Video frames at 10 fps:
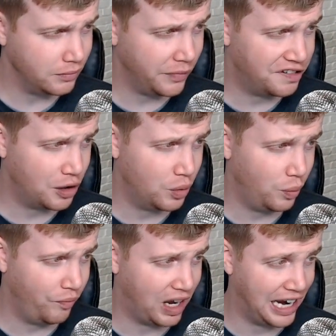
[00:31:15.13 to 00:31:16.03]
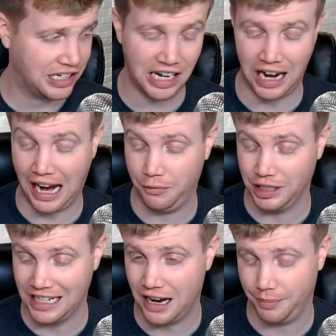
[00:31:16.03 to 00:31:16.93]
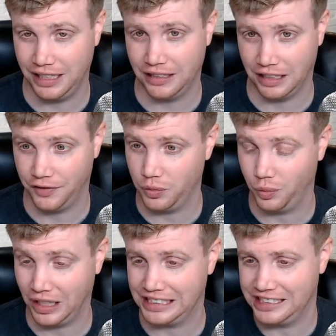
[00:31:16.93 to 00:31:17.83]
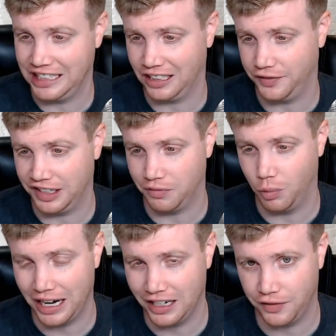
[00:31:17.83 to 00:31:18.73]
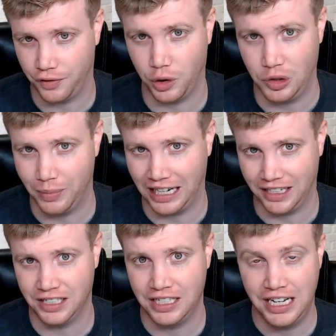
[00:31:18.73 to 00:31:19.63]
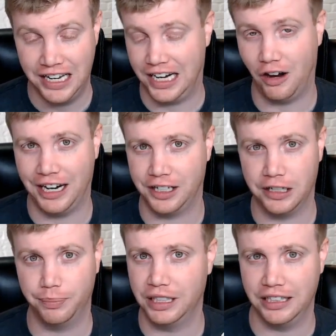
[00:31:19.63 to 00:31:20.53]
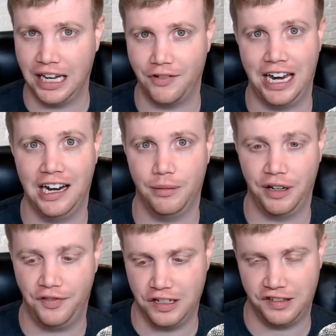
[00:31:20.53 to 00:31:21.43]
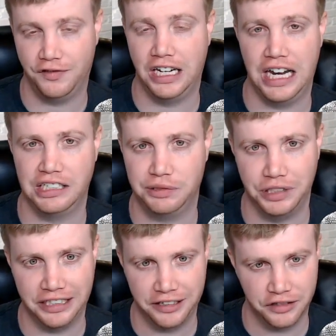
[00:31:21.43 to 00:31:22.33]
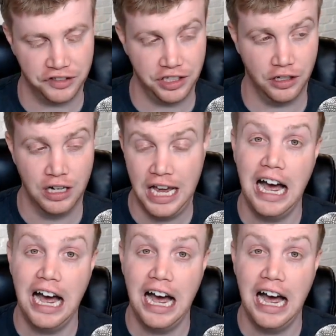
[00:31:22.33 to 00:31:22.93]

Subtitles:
So I would not be, if you're like sitting on the fence waiting for a new band, now I could completely have an egg on my face if they announced one later this year.